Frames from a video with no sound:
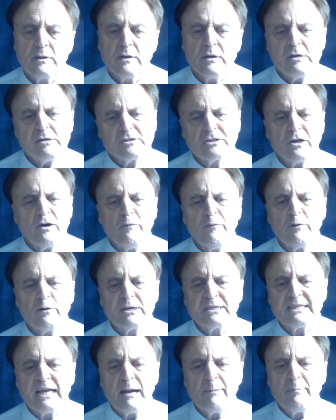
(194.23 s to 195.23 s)
So, for
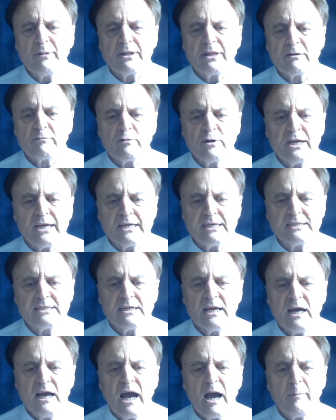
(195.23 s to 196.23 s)
example, the Greeks
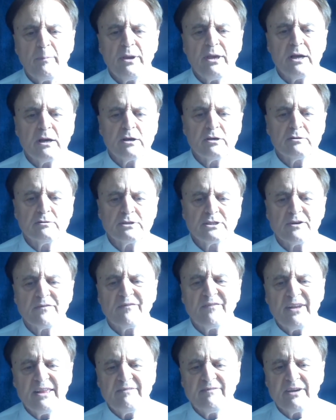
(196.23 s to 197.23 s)
are being accused of
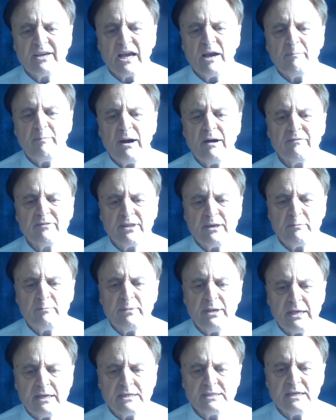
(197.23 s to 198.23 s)
living above their
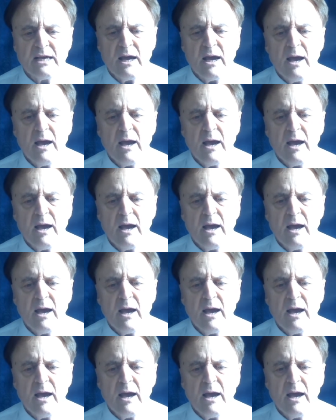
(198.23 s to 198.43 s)
means,